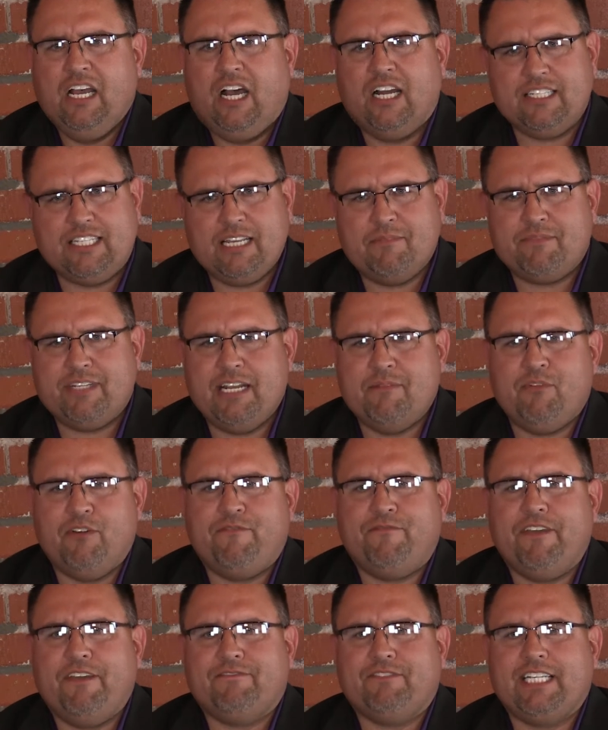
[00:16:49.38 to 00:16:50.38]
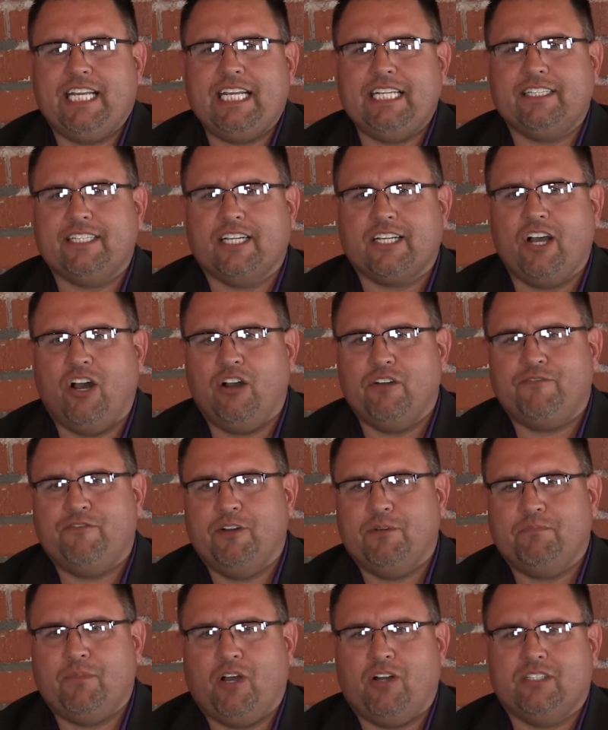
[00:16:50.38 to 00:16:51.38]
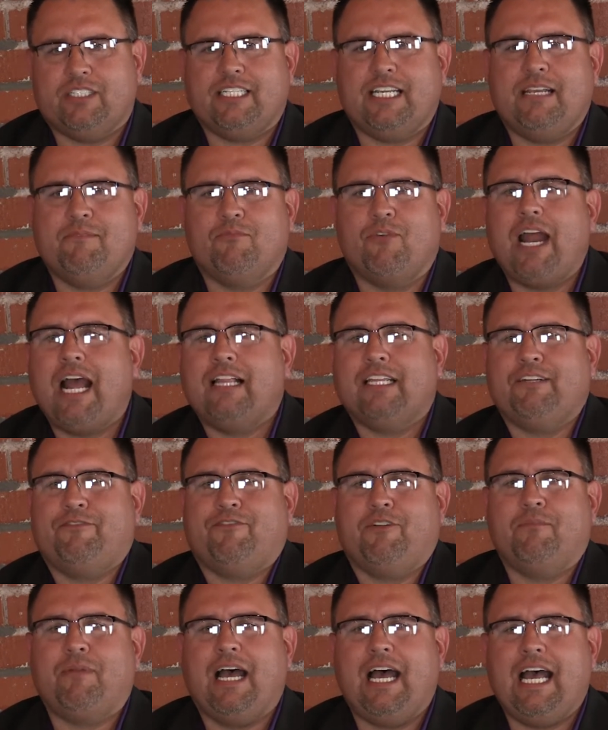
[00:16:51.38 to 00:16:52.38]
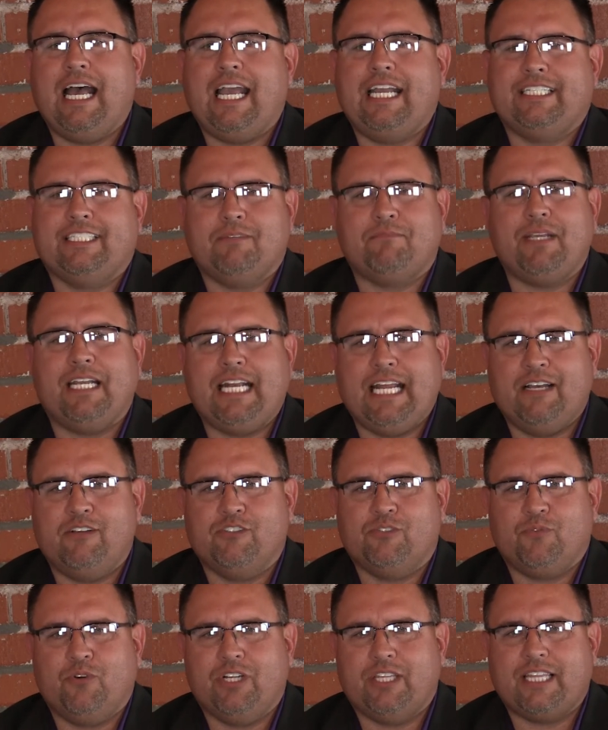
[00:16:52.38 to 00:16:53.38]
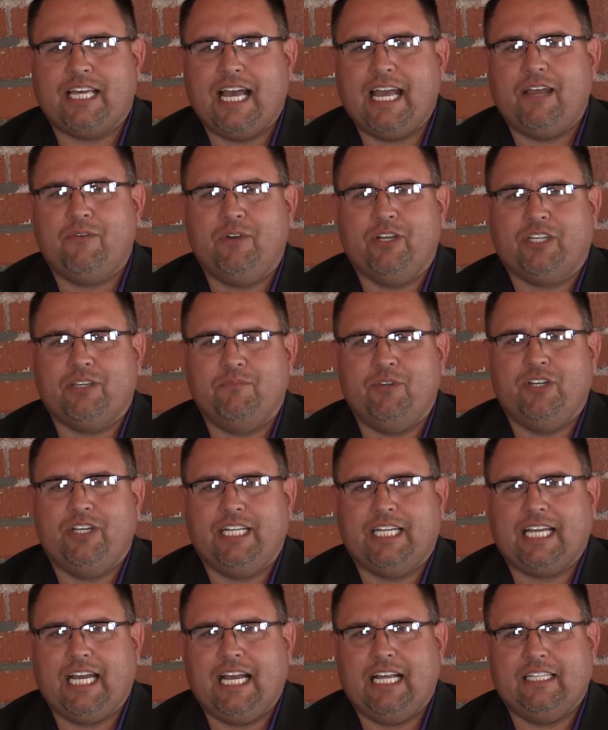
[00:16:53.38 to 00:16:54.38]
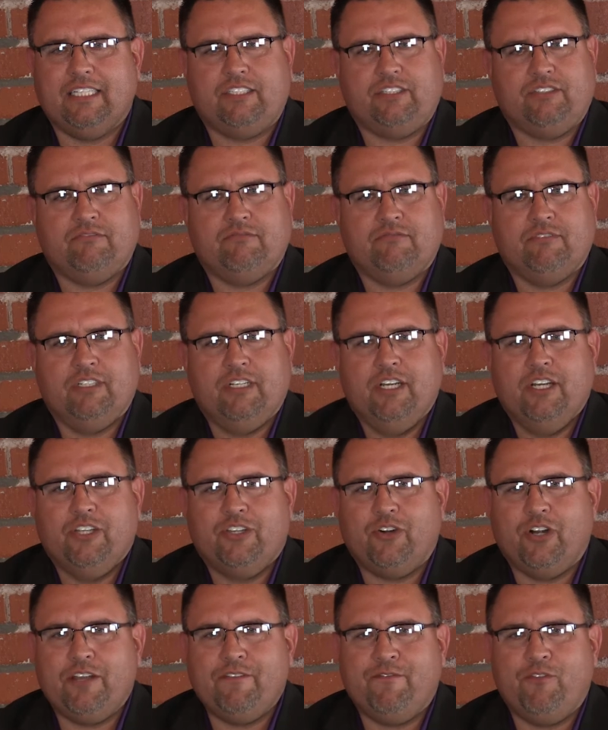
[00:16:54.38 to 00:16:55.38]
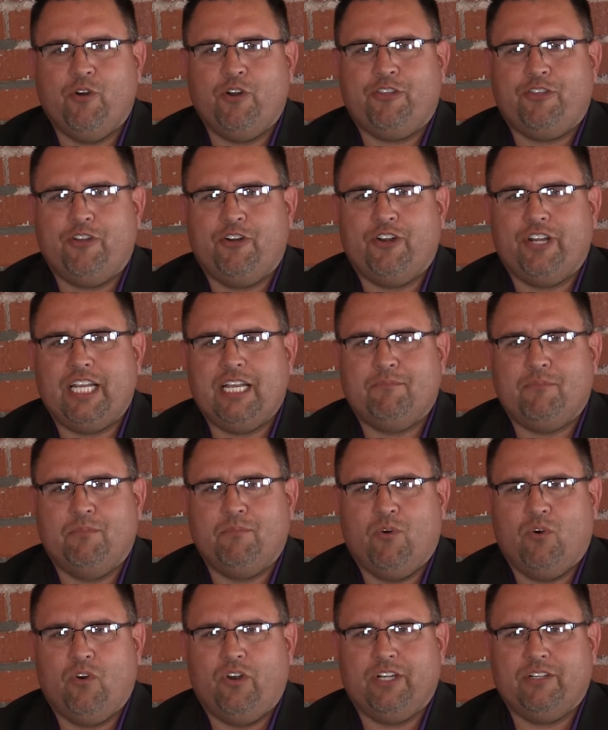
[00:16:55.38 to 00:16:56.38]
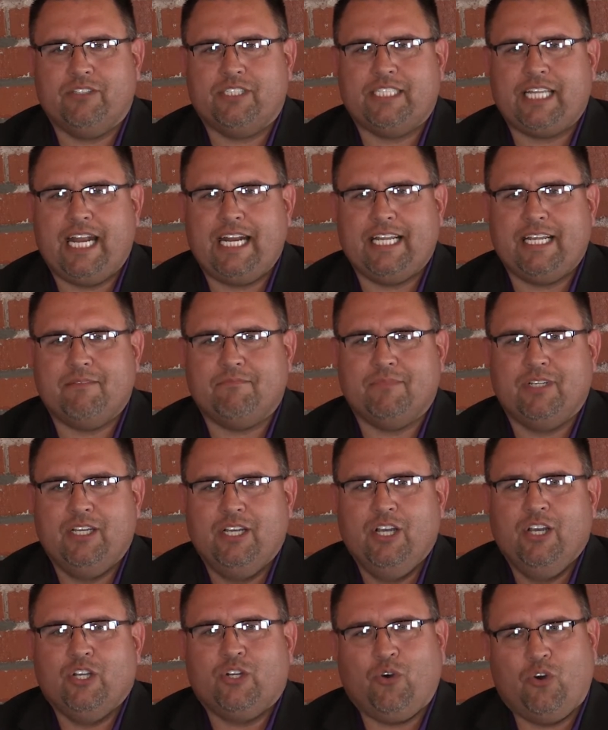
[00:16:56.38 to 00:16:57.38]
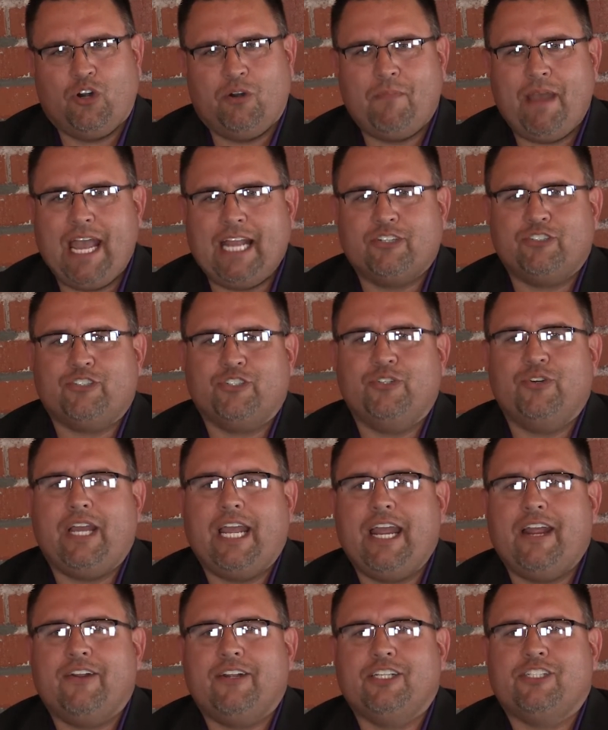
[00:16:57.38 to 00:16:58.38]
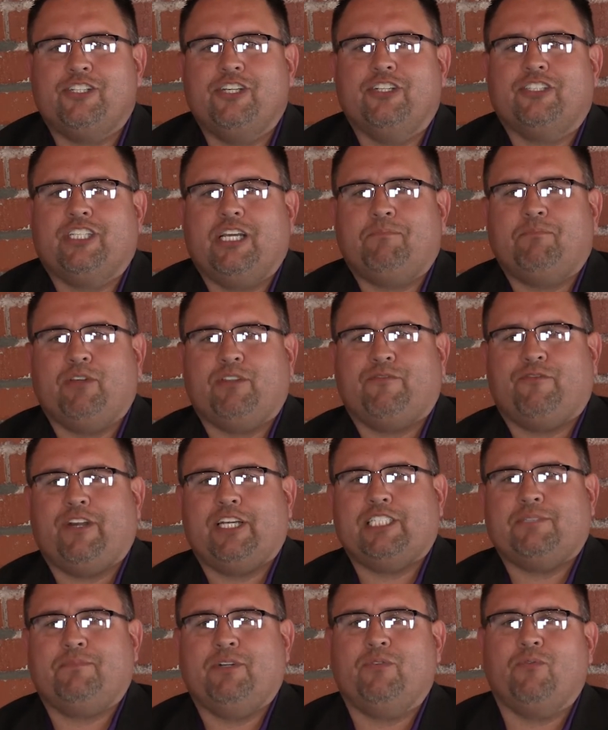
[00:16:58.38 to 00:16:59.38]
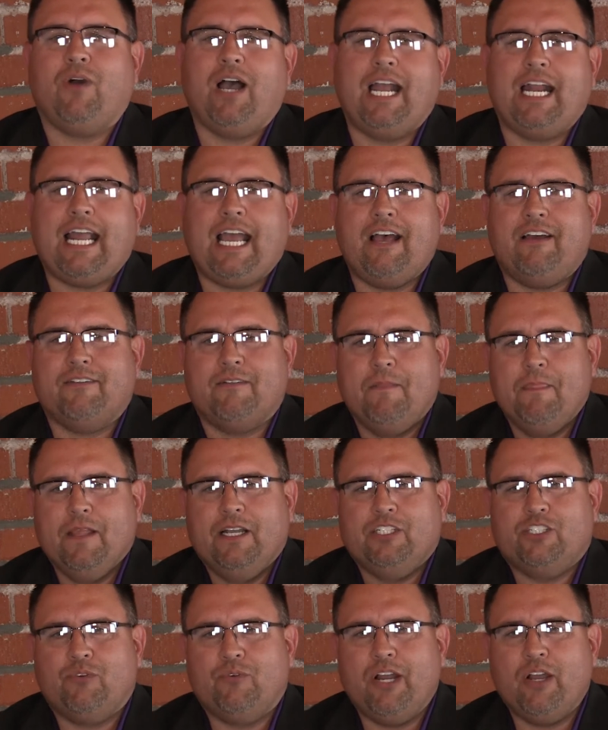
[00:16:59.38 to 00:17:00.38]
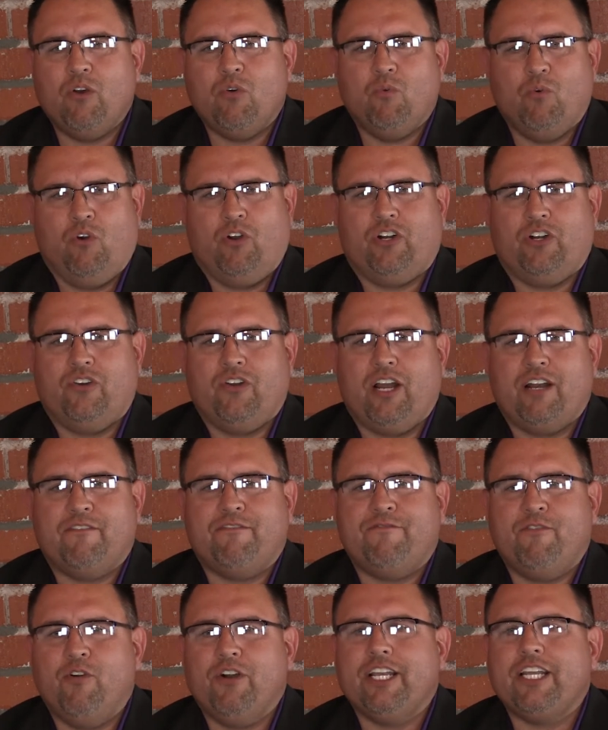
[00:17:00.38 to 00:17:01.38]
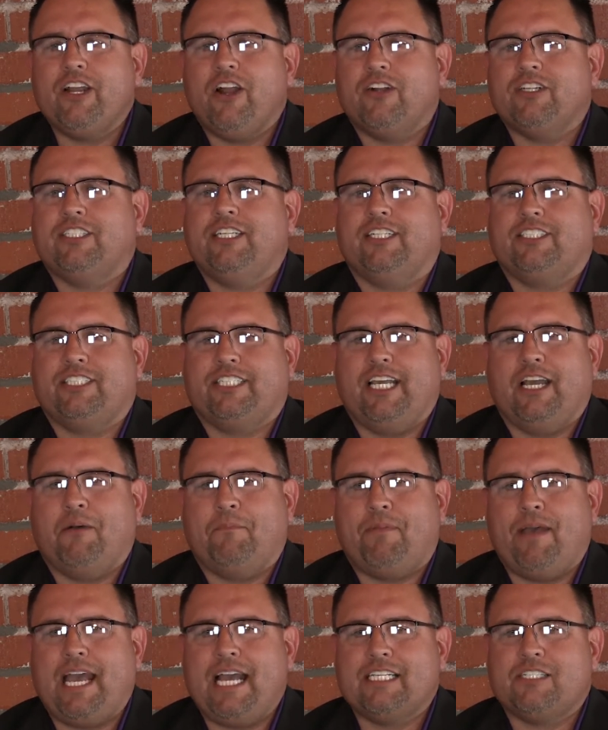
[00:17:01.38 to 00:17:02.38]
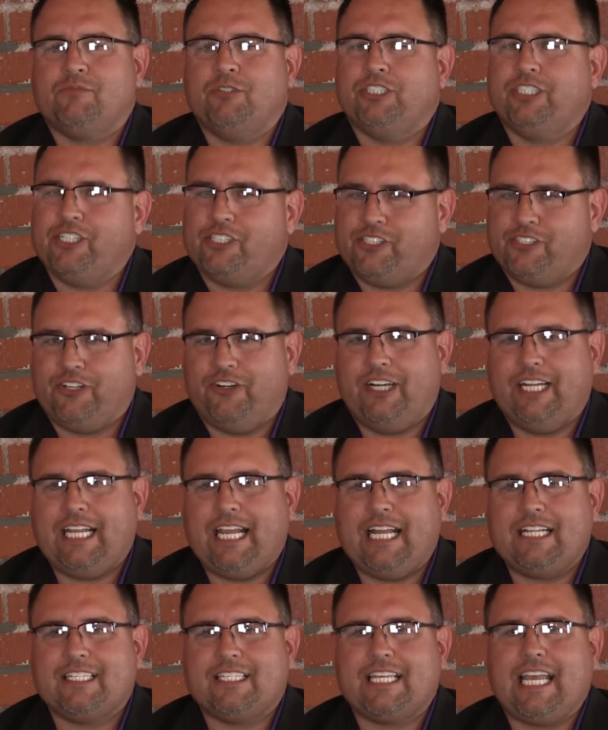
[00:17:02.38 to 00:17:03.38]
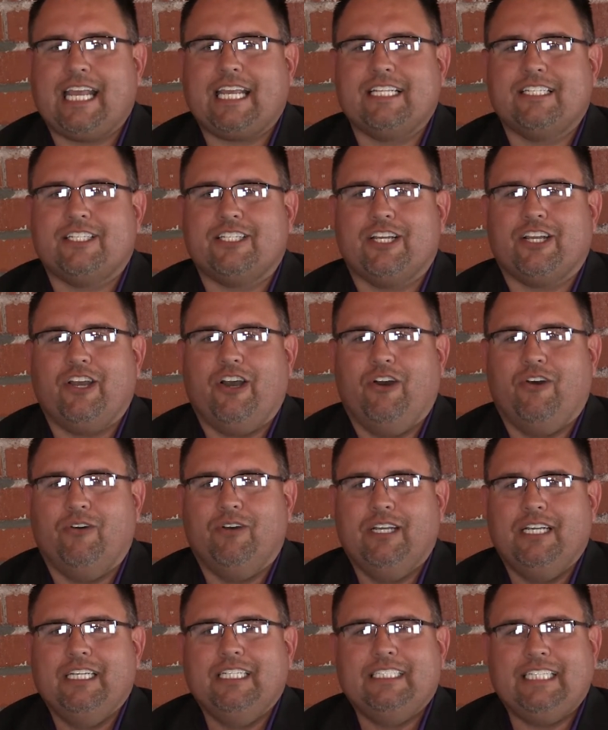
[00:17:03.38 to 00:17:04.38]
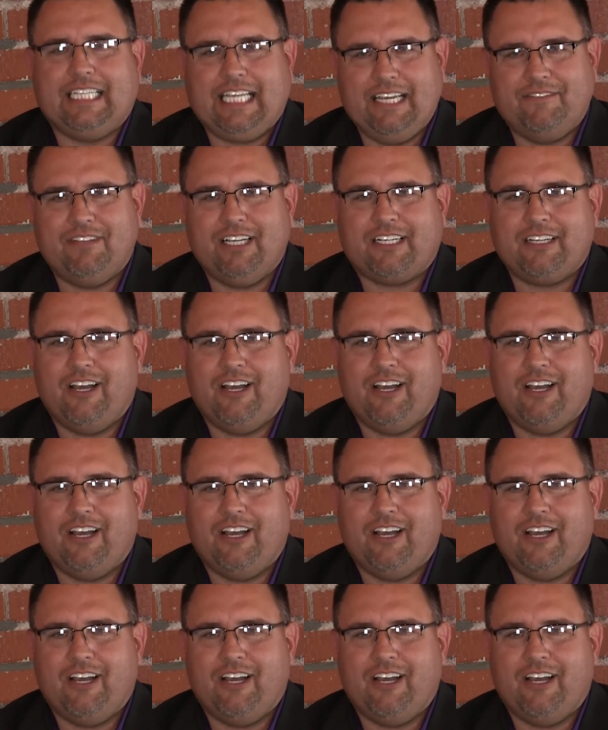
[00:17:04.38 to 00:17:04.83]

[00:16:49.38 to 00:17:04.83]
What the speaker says: On September 15th, the Conq football team rallied from behind to beat Ellsworth Iowa Community College 34-30 at Memorial Stadium. Quarterback Drew Harris hooked up with freshman wideout Terrell Warner on a 40-yard touchdown pass with just 38 seconds to go to give the